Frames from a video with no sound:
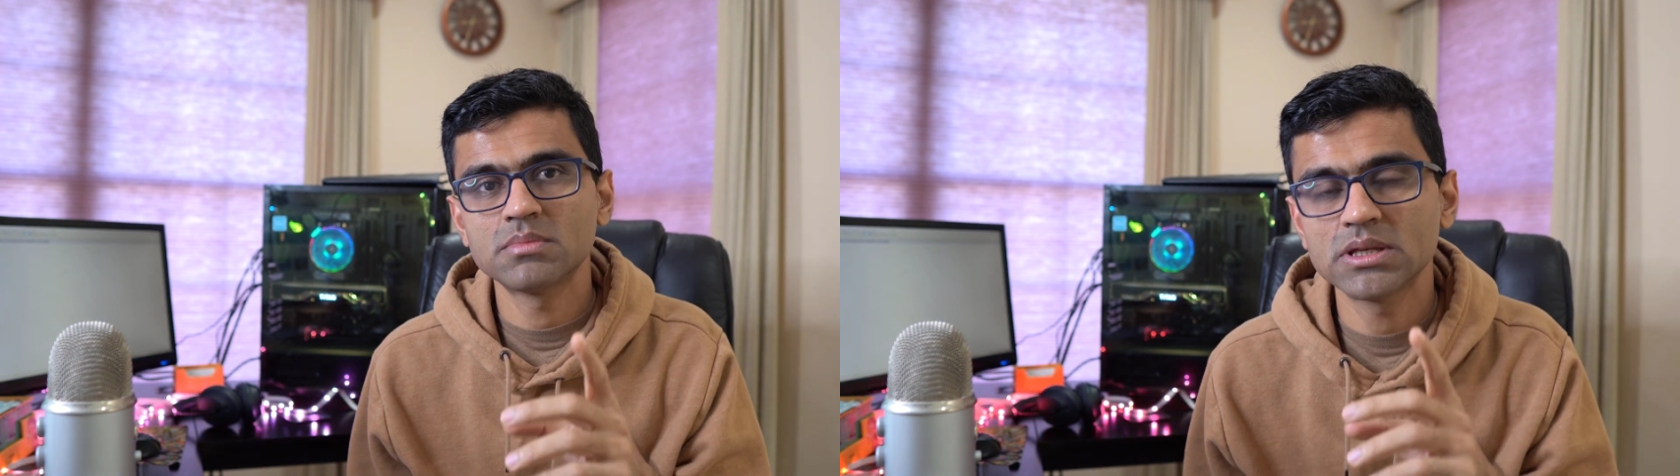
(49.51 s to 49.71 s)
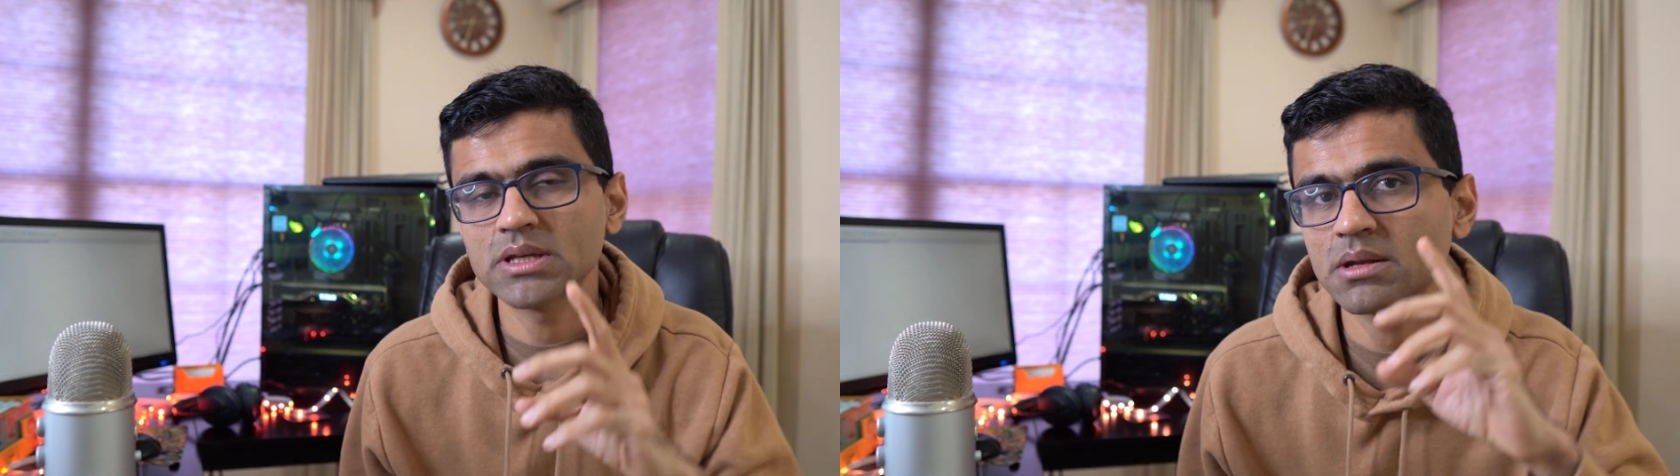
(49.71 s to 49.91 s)

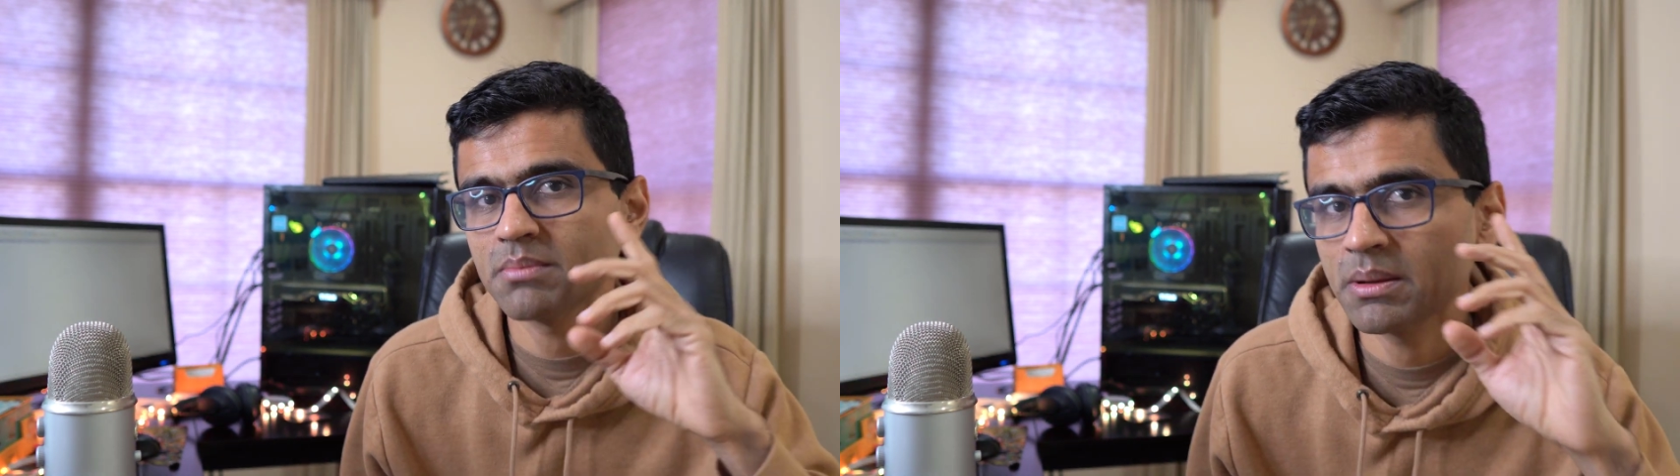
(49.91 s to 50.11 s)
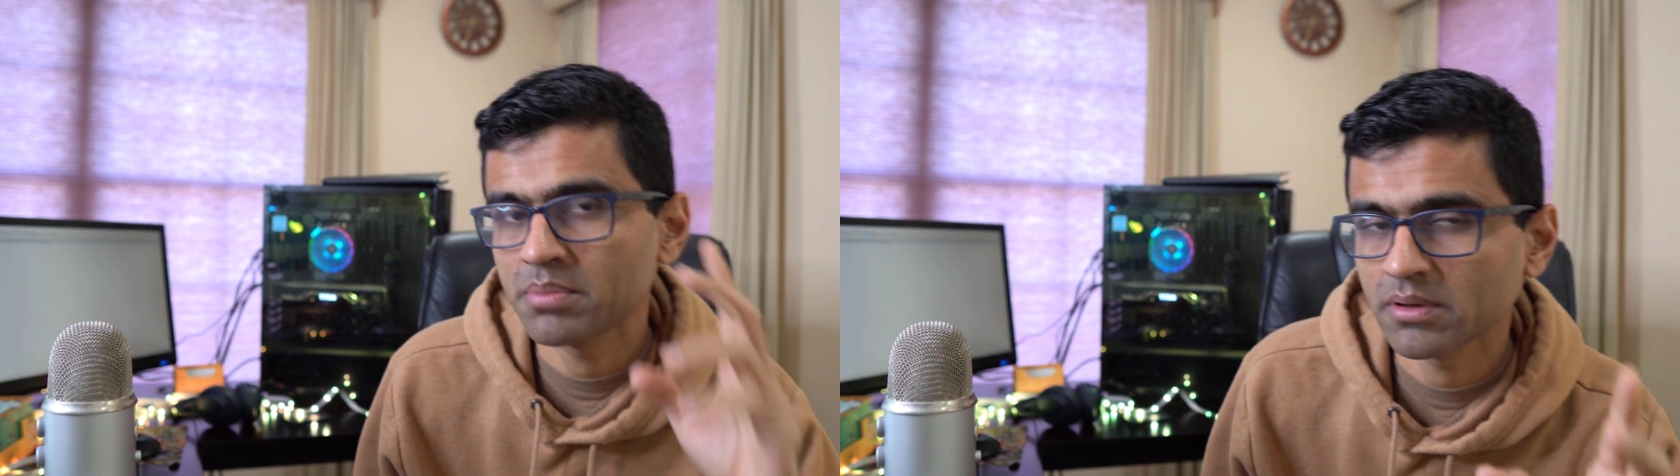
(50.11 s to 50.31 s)
me
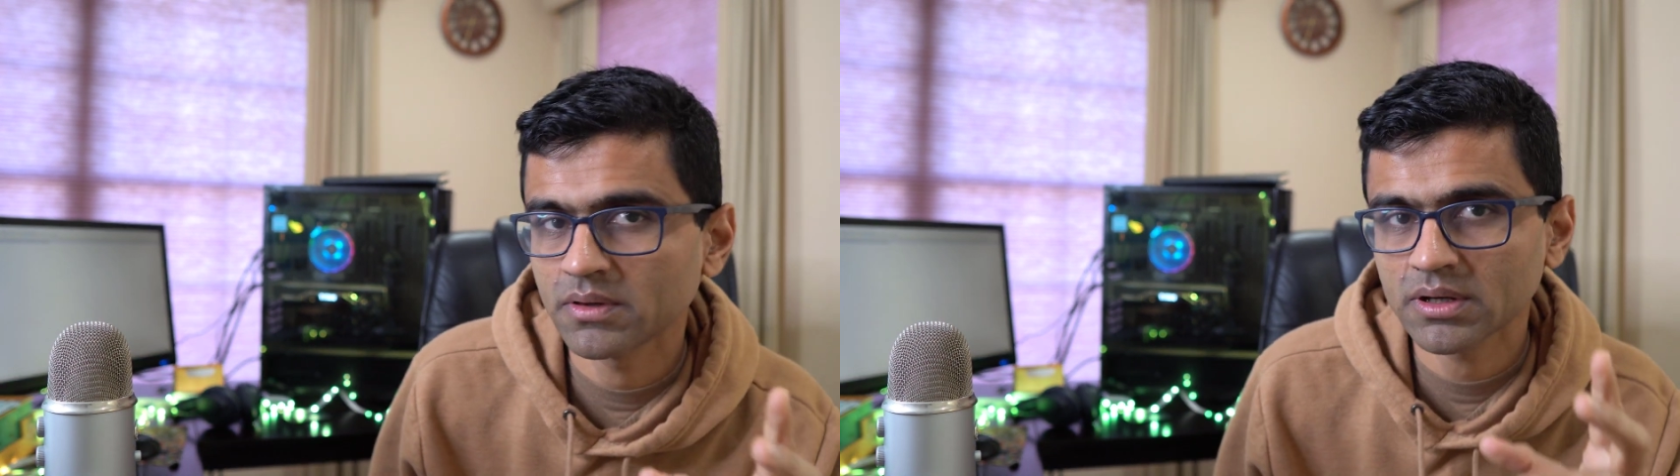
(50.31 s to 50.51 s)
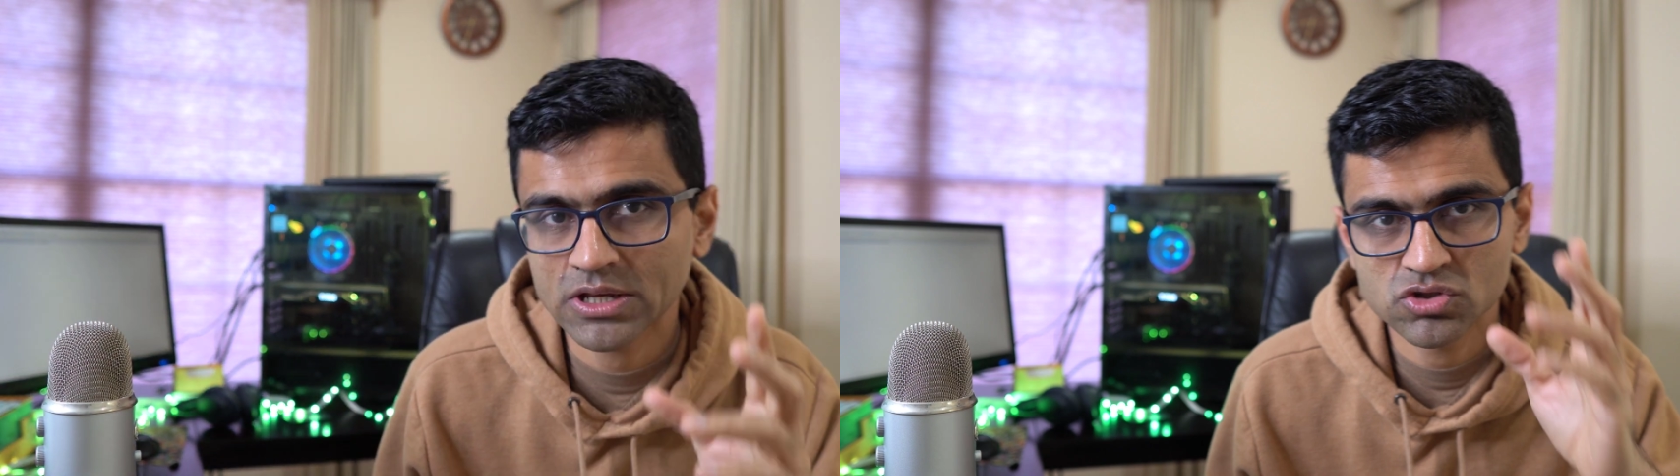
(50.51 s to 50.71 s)
and my
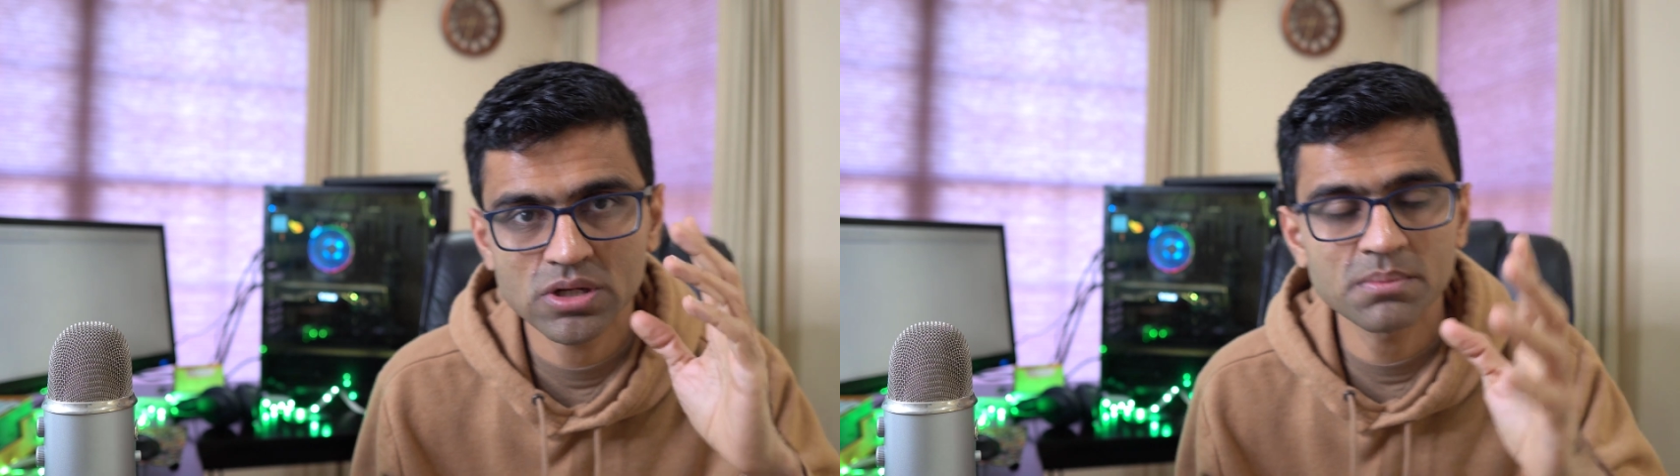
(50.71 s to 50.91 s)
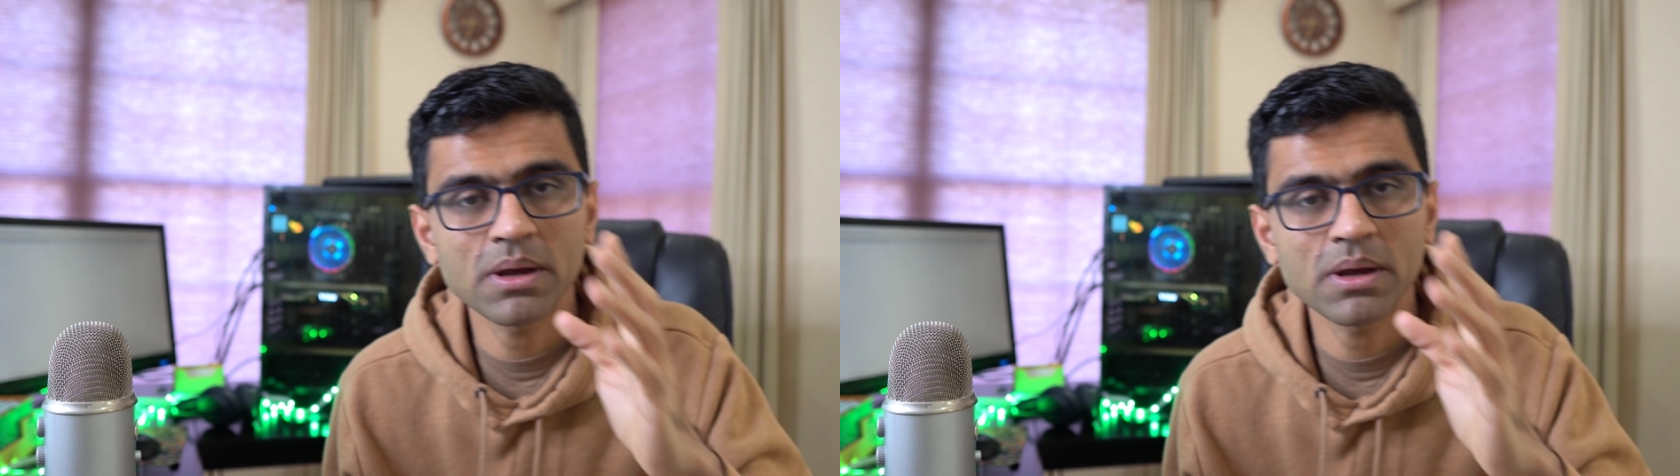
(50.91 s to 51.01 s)
brother actually